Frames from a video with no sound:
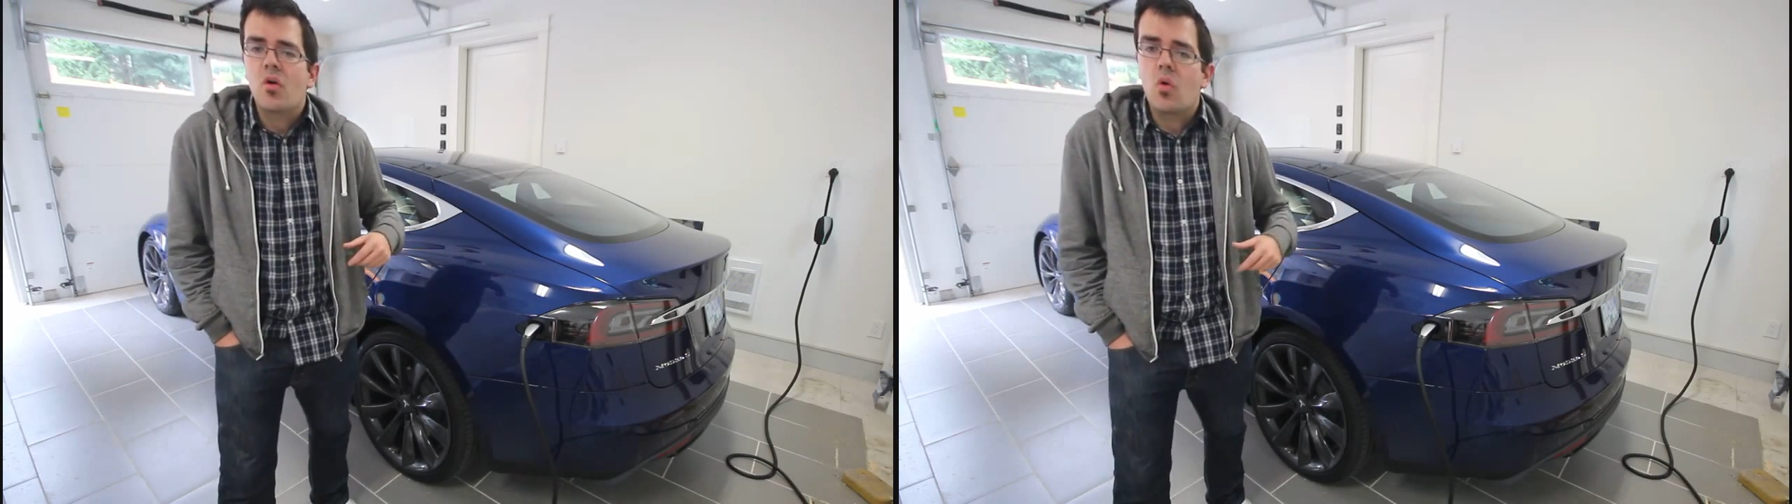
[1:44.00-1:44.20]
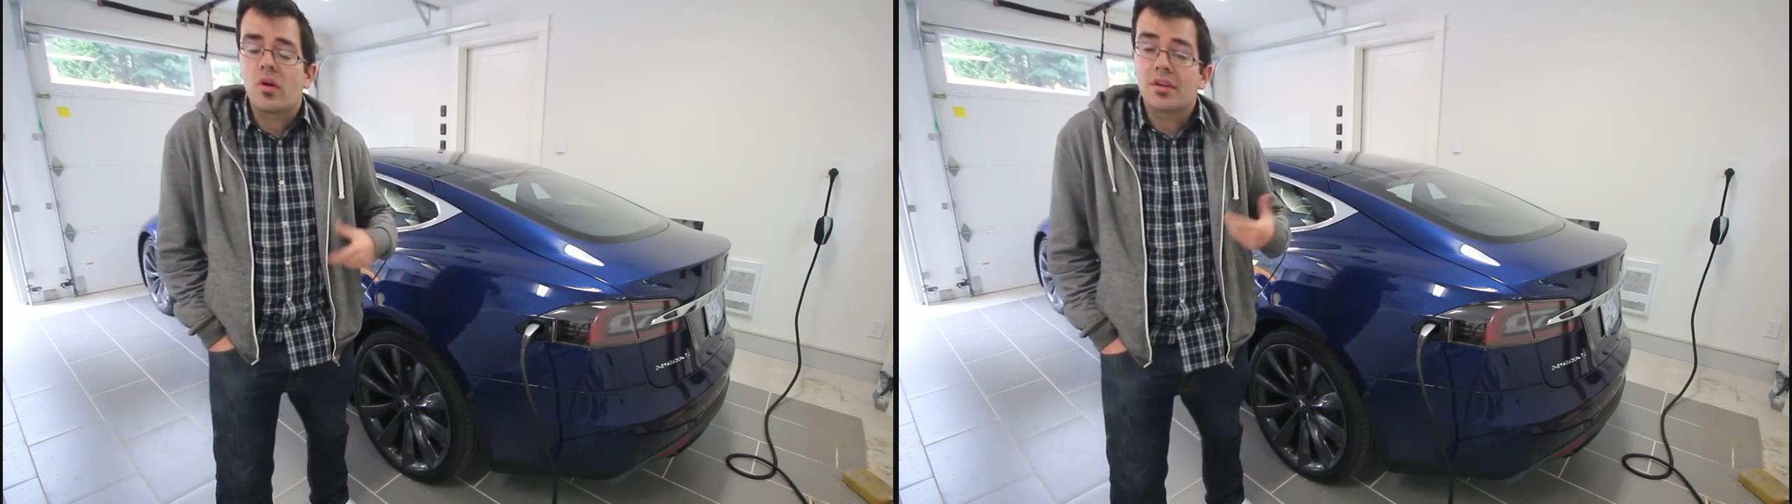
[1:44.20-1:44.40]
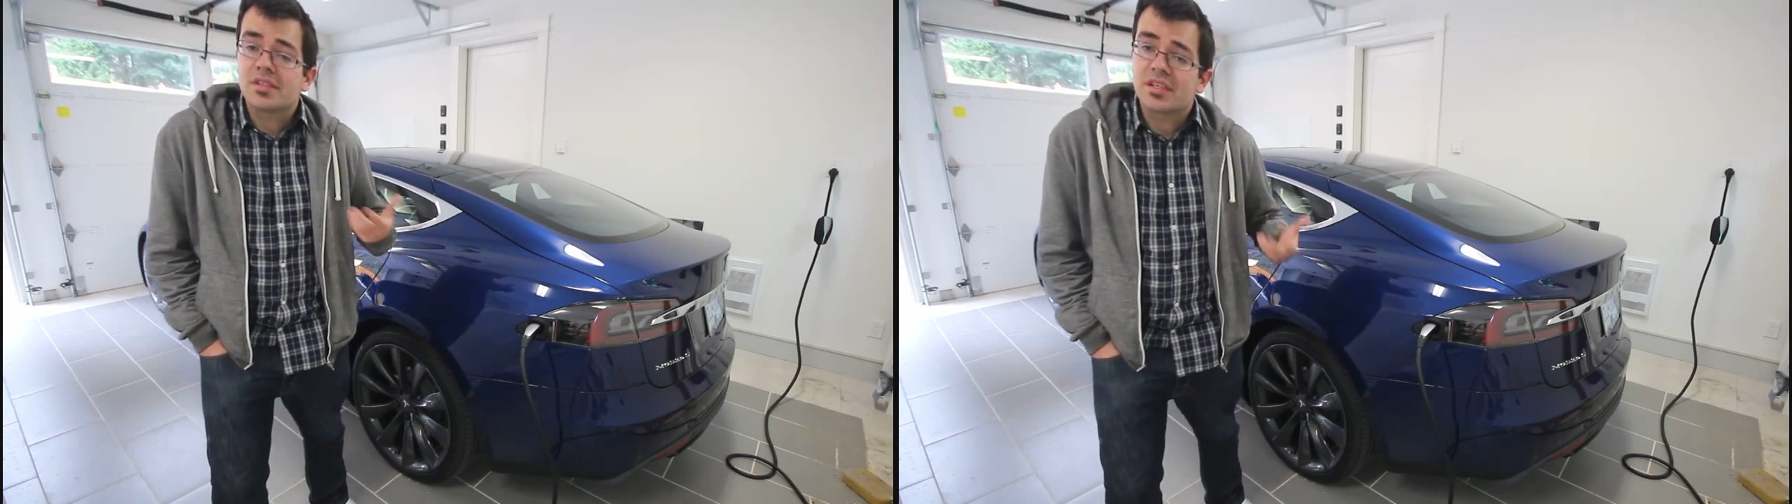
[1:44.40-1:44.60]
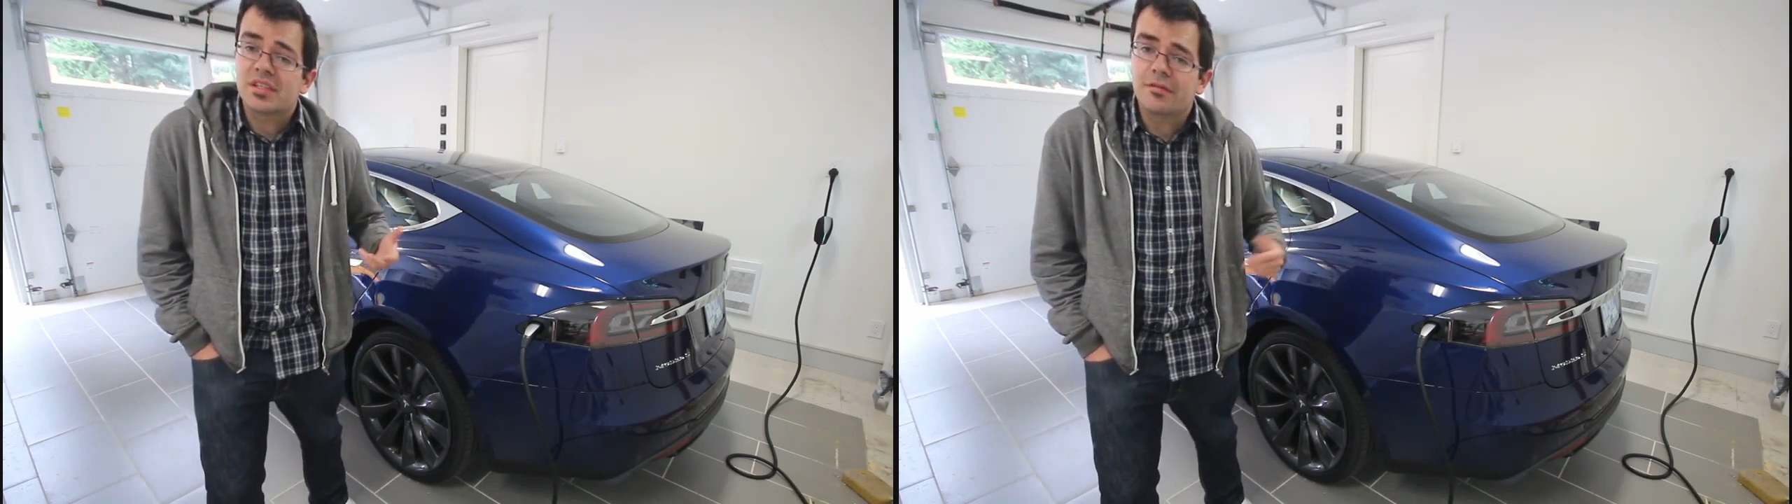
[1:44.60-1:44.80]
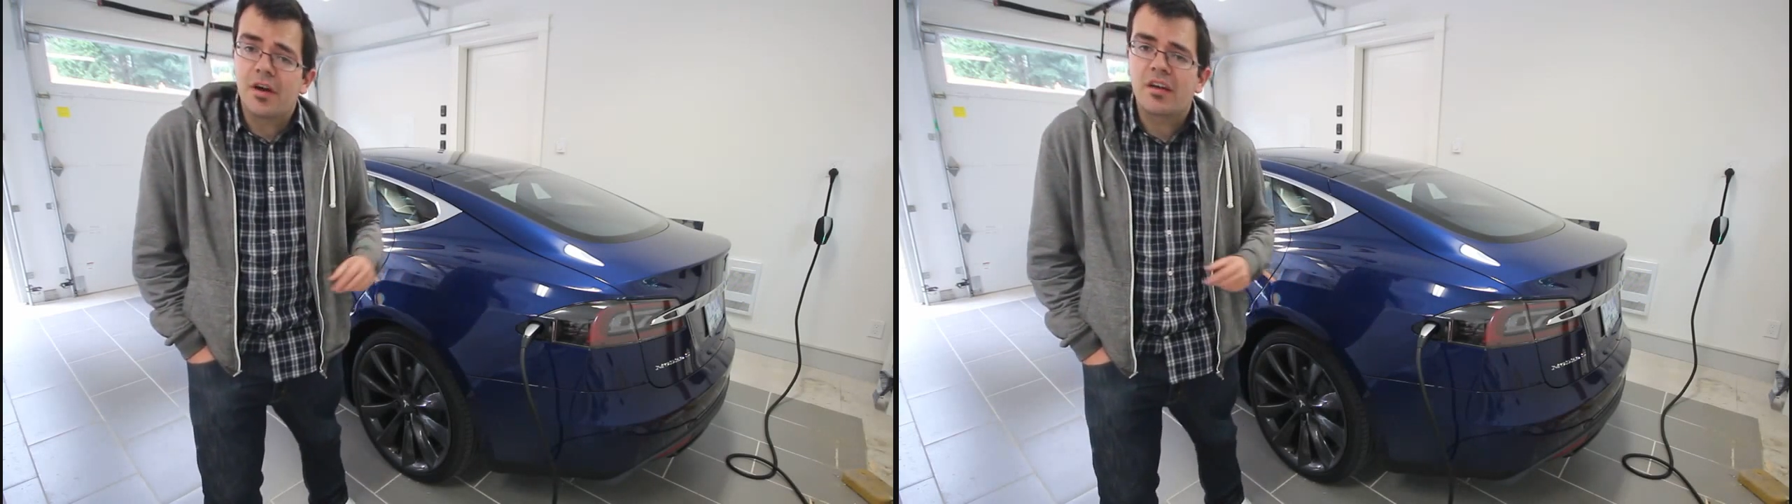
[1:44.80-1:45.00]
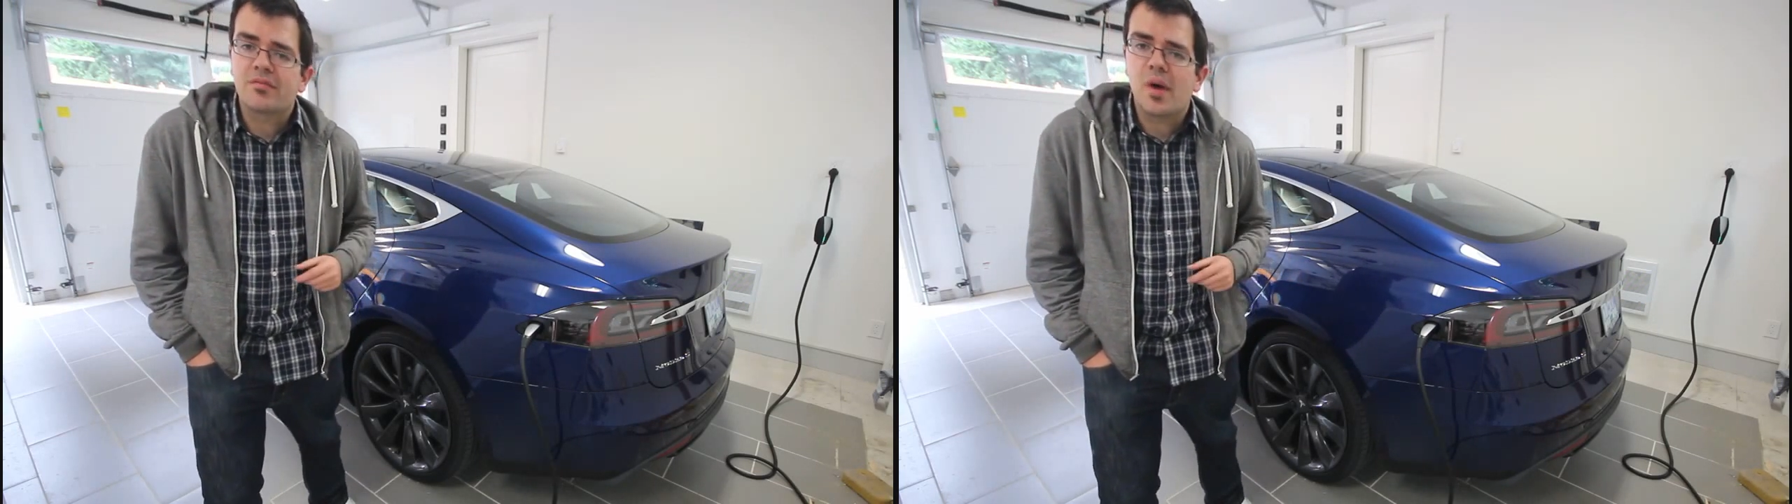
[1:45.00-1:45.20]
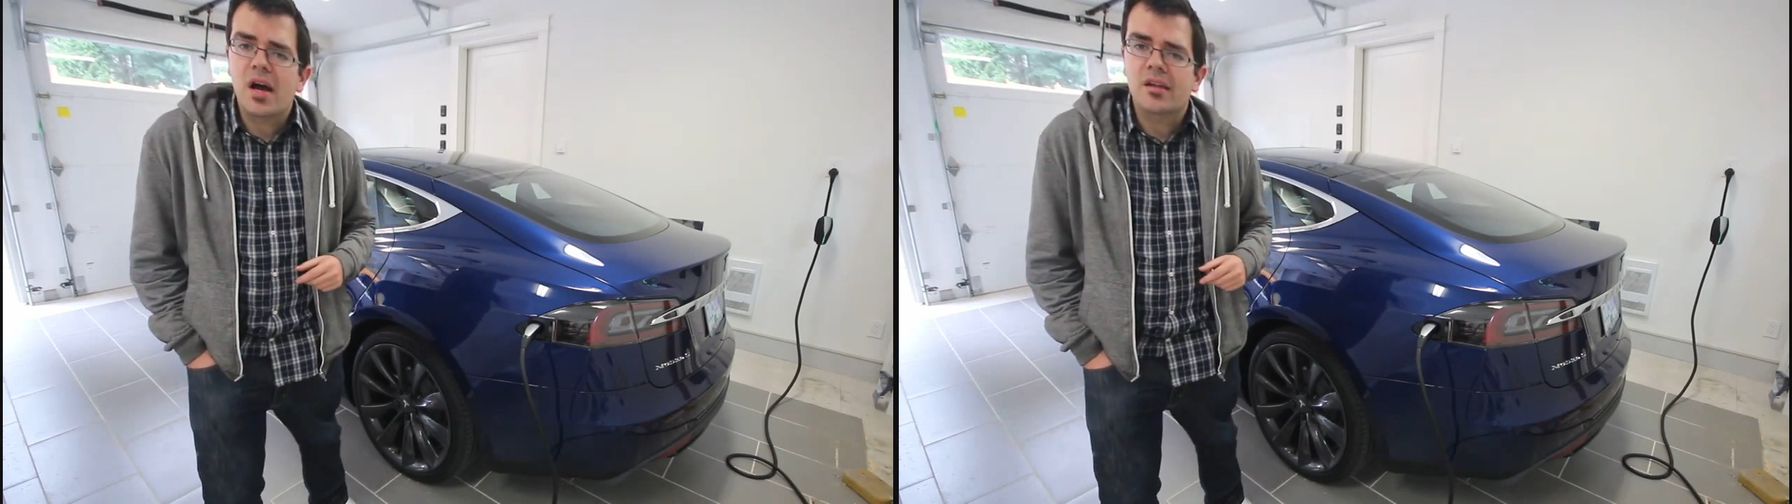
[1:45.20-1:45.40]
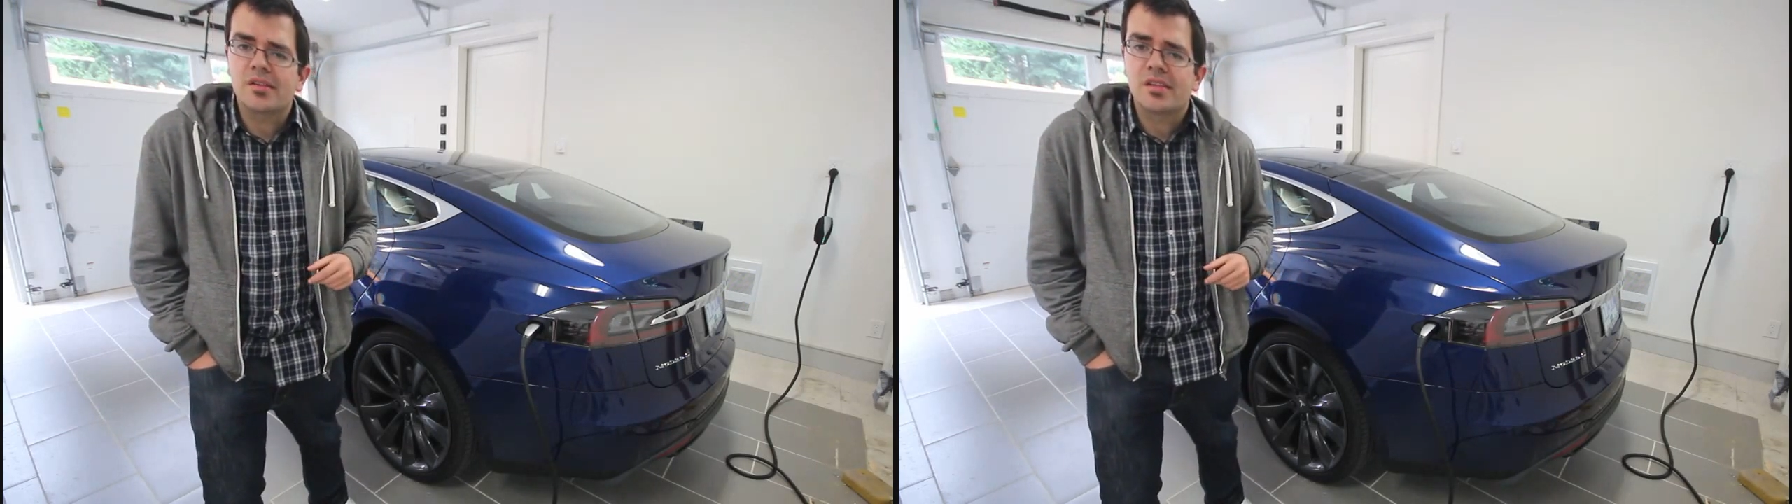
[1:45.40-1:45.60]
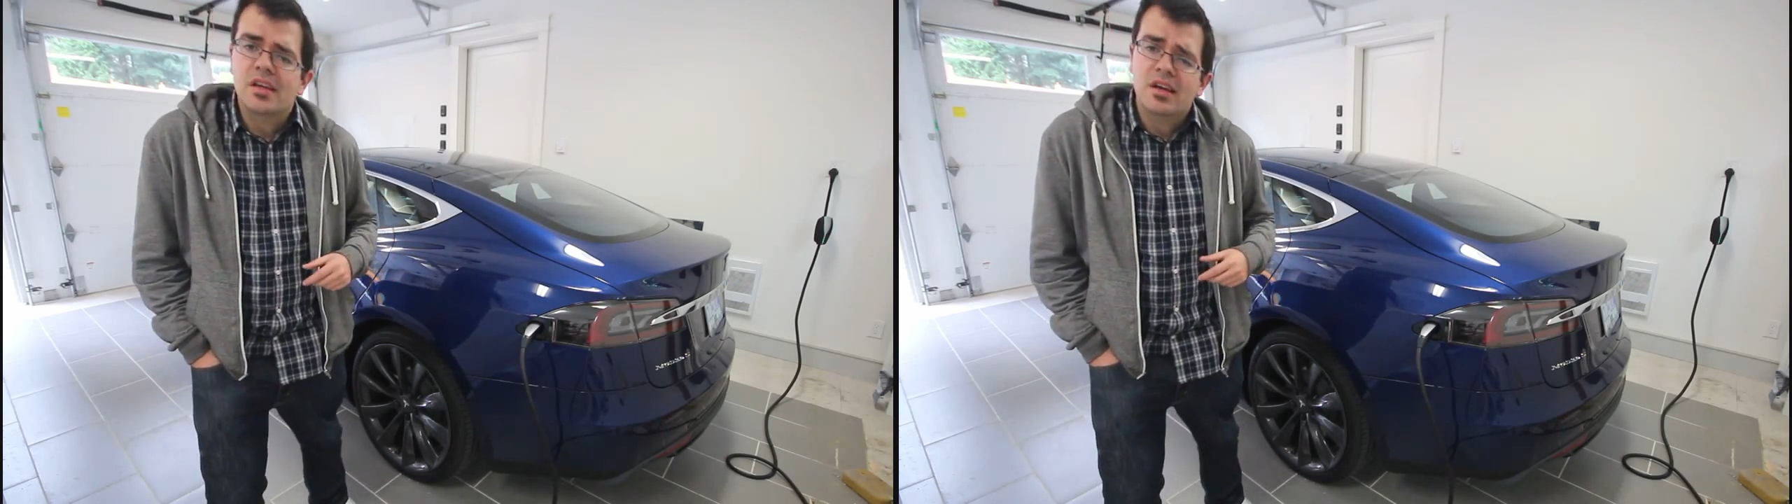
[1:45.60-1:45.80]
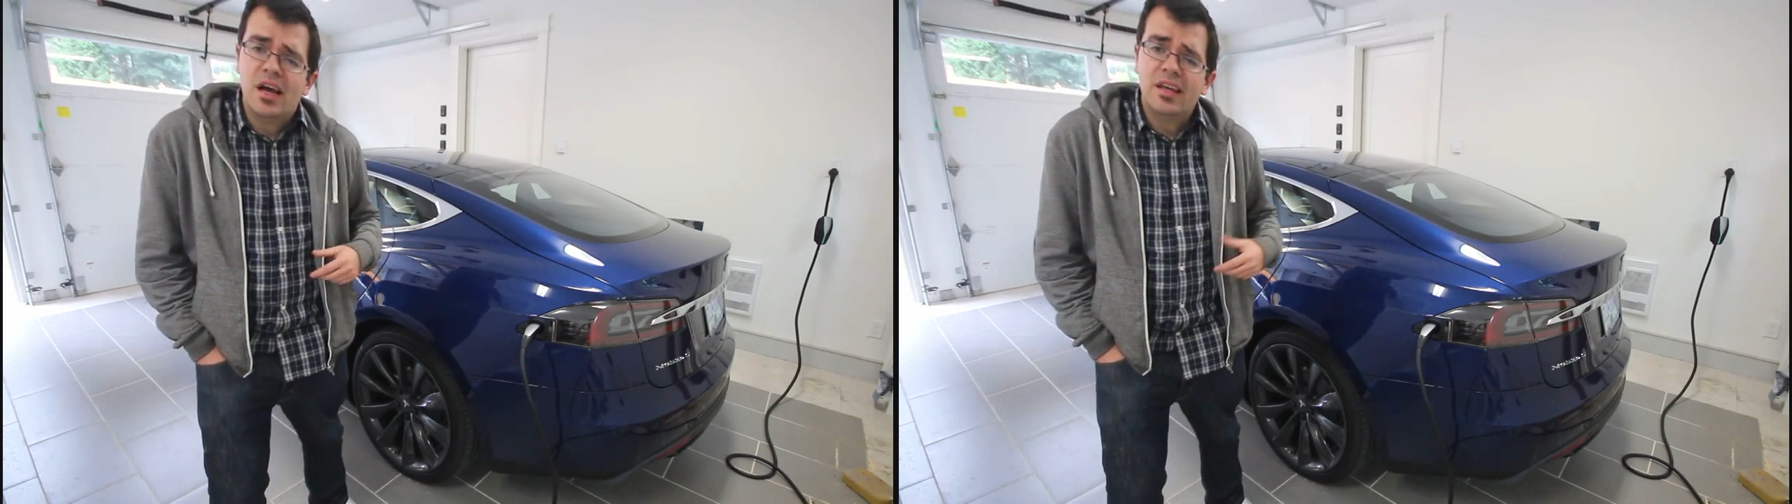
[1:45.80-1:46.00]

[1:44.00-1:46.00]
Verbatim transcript: or 65 miles,